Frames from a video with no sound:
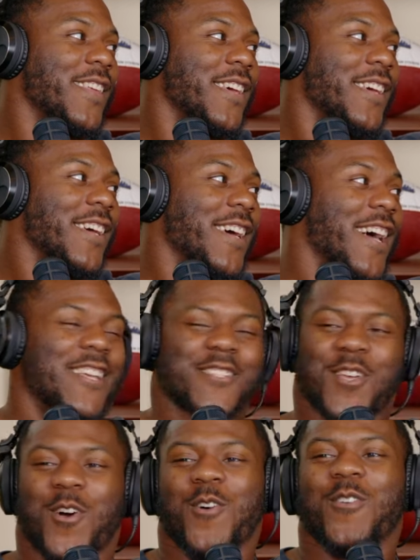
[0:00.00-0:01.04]
Okay.
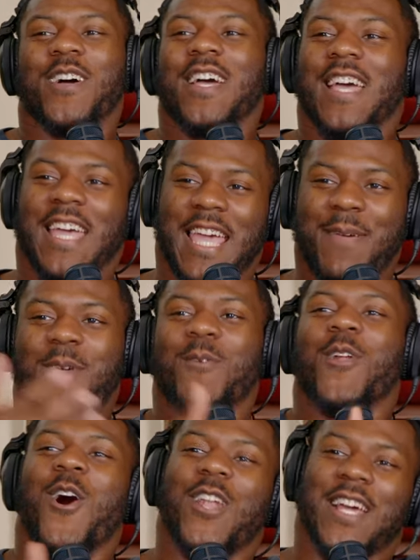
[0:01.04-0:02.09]
So he be
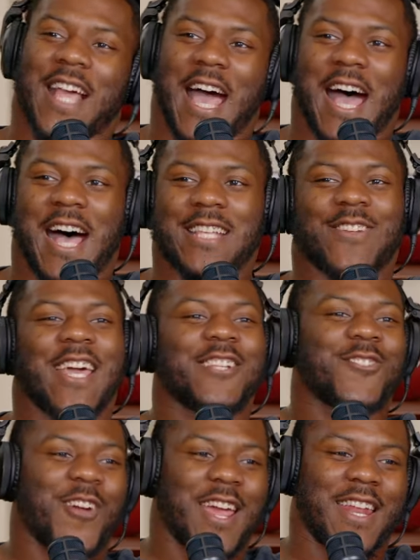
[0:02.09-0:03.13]
with all the guys when they
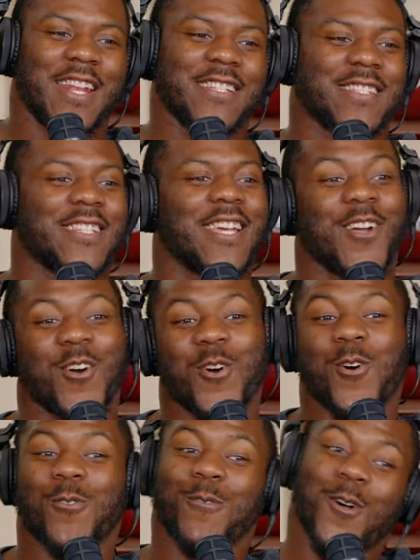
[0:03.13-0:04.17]
training and shit.
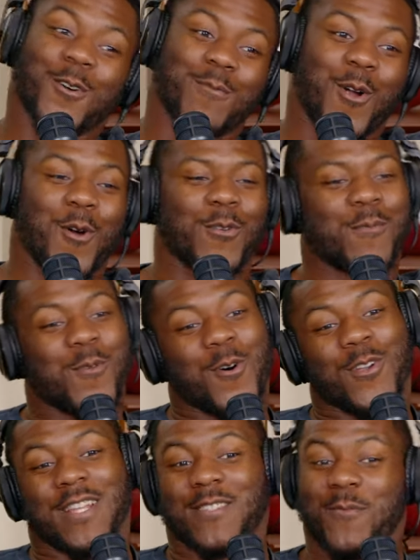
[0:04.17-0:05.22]
Oh, no, bro, come
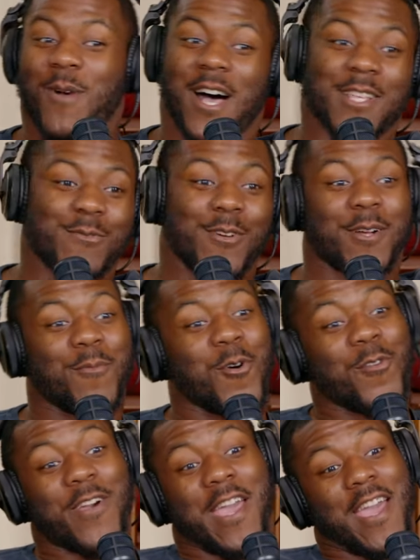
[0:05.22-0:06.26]
on, you might as well come
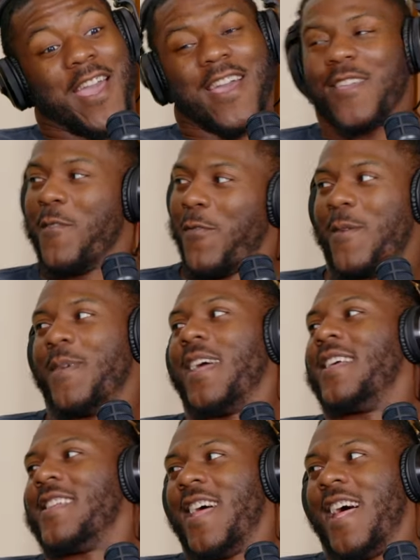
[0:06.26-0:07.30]
over here. You feel me?
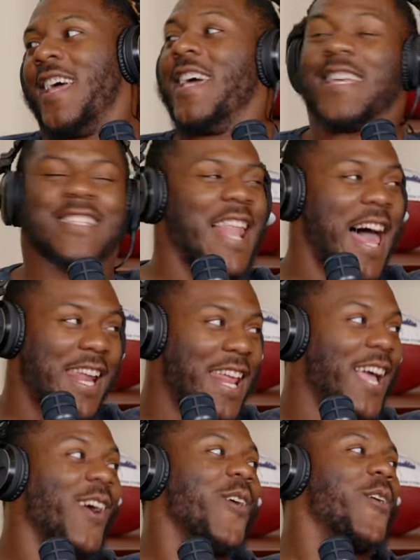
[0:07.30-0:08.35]
It's a lot of
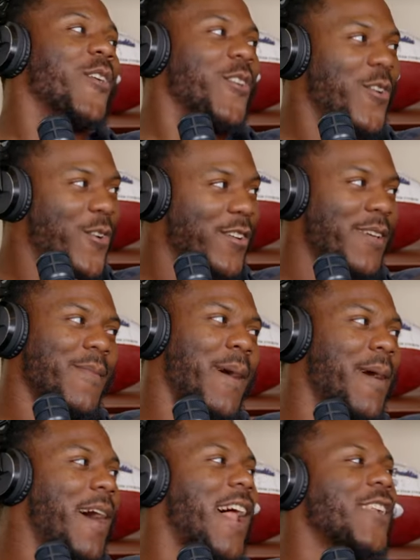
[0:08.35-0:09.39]
that going on. Okay.
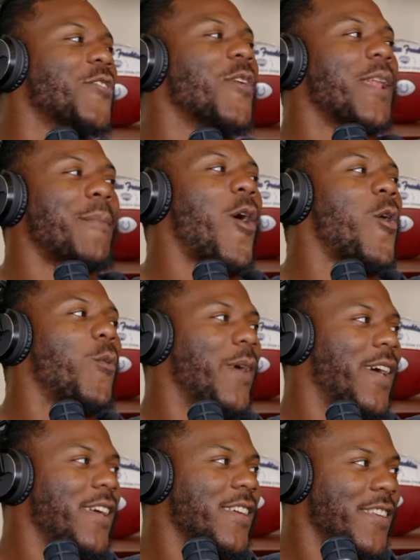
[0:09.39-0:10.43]
I do it in my own
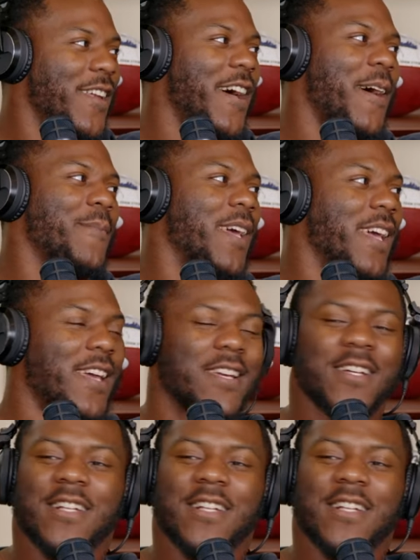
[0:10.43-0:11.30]
way. You know what I mean?